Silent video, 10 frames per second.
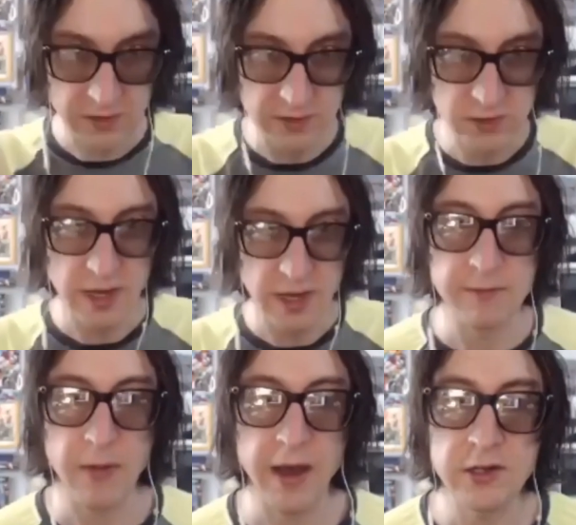giant
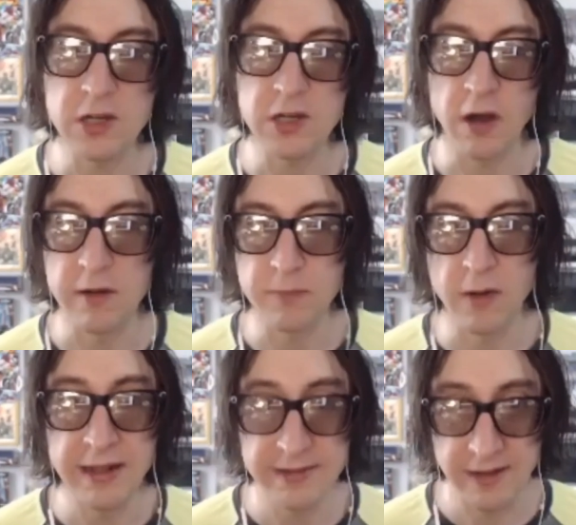pie chart, but
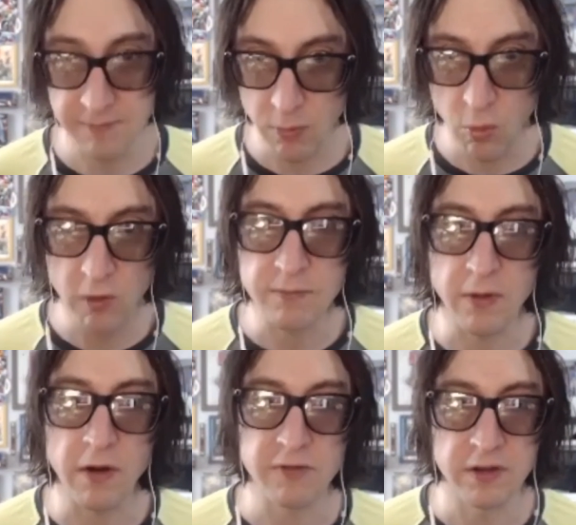it's an important
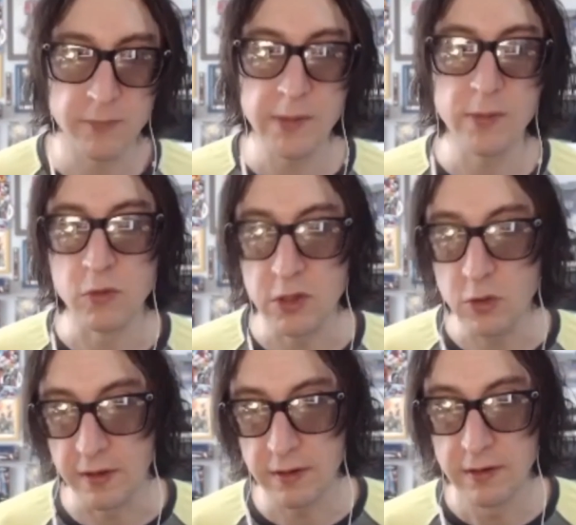part for the people who use
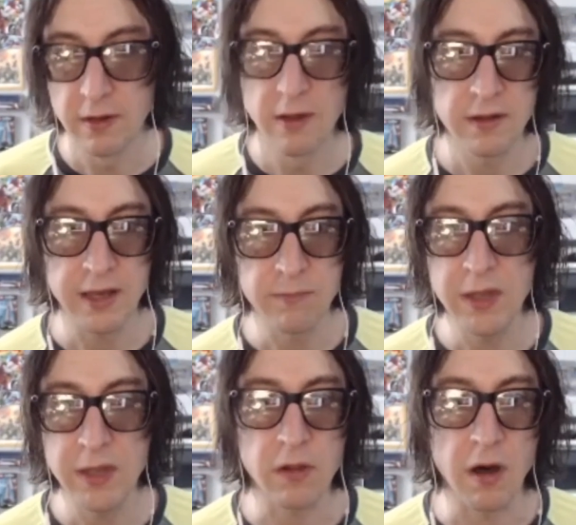it. Like,
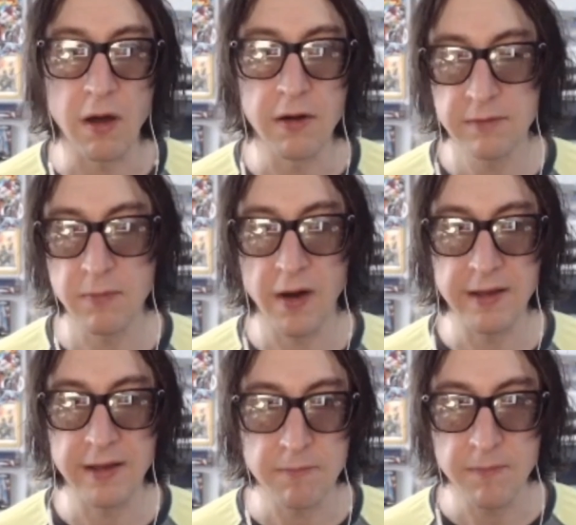people aren't
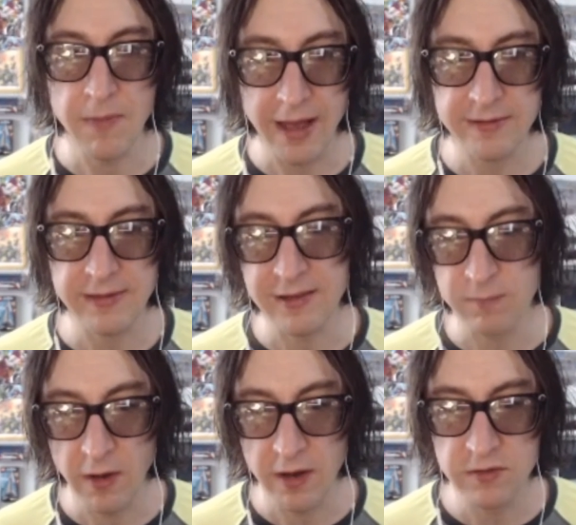buying Macs as
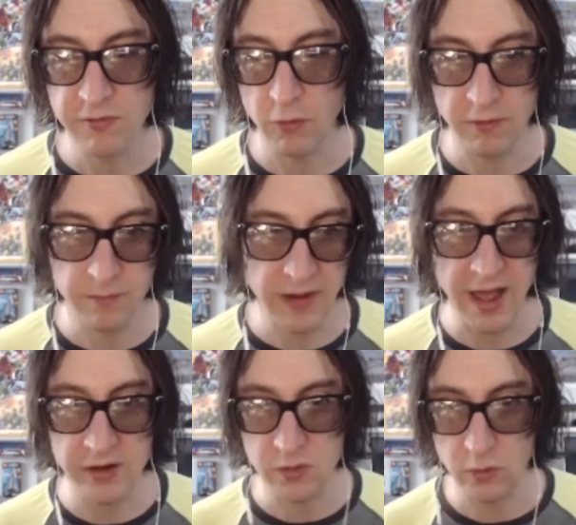much for
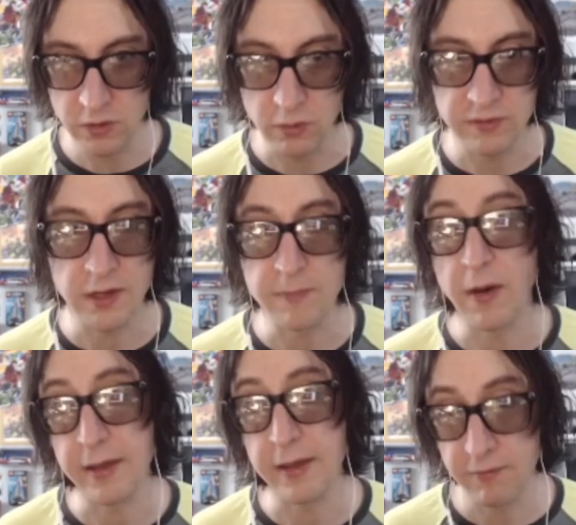casual use. They're
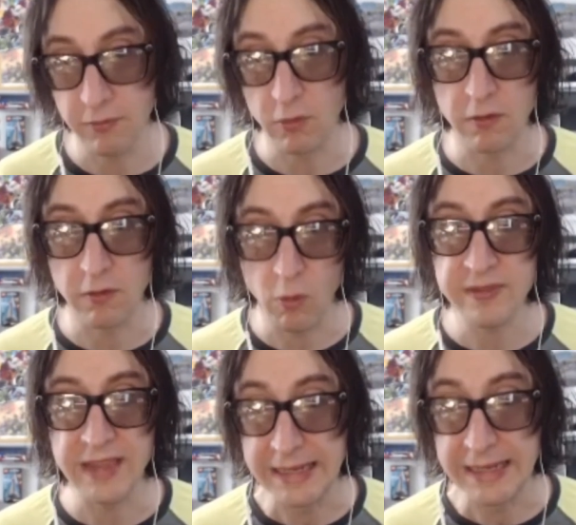buying it for what
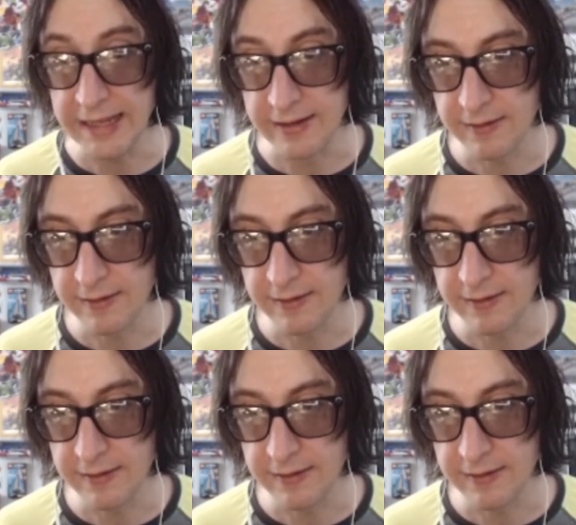they need.